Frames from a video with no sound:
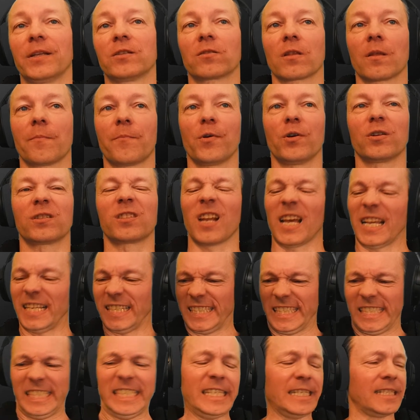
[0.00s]
on the person, like,
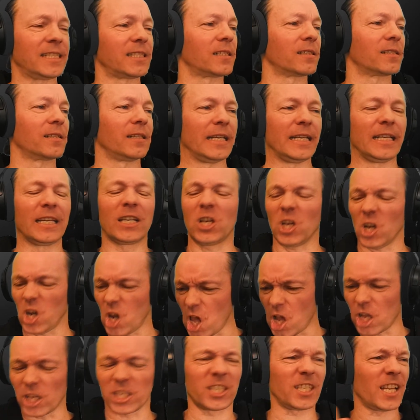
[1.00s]
yes, he got
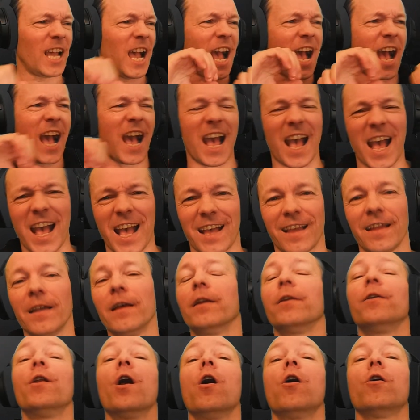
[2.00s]
lost, haha.
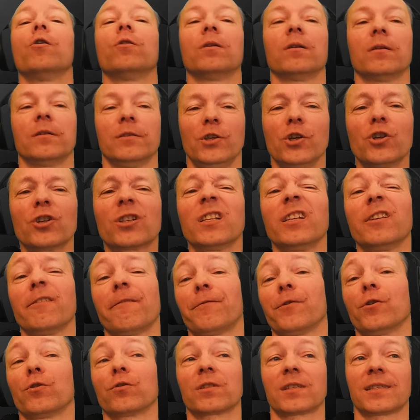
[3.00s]
No, usually you
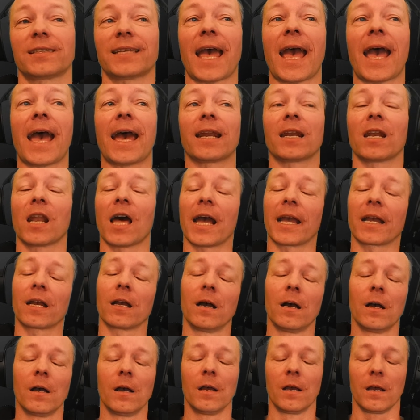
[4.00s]
feel sad, like,
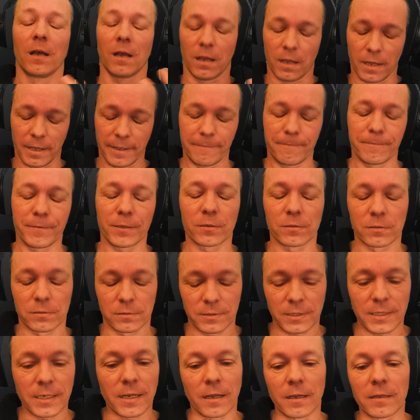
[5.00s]
oh, I feel,
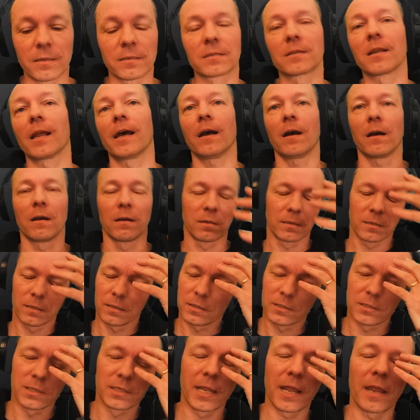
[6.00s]
it's like, oh,
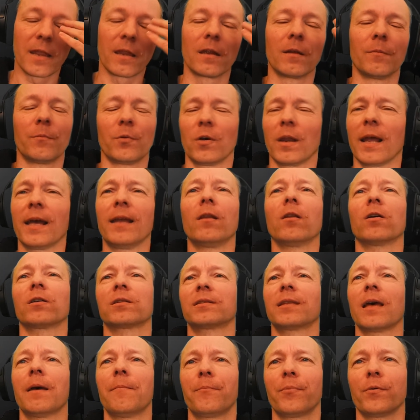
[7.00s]
it's terrible, I
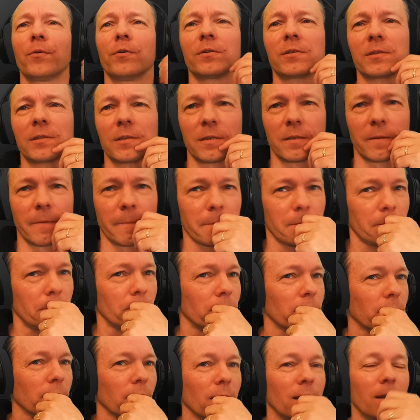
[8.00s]
lost that person.
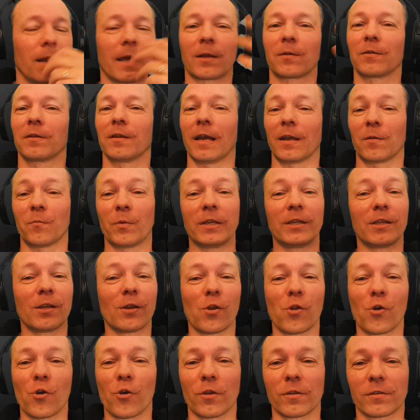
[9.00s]
Like when you
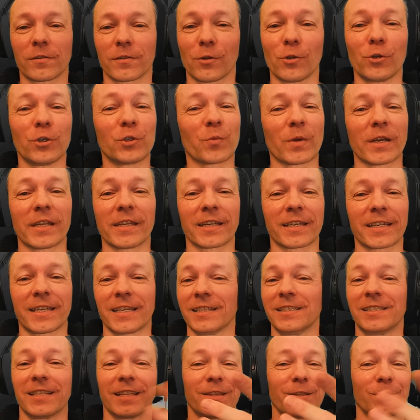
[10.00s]
lose one of your
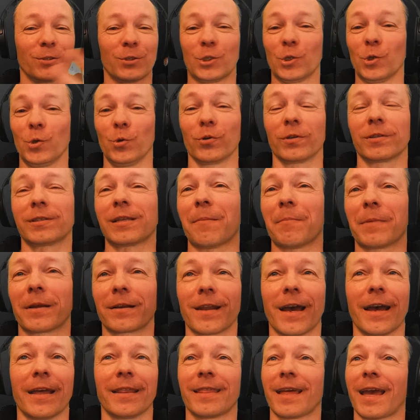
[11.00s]
kids at the zoo or something
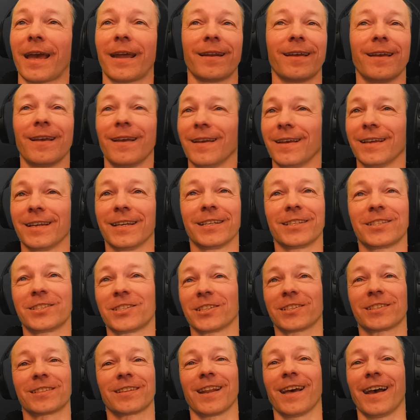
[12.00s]
like that. It's
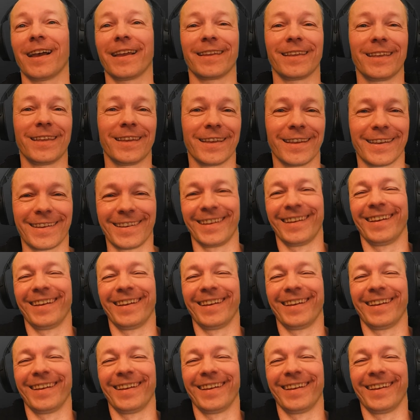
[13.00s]
just like, yeah.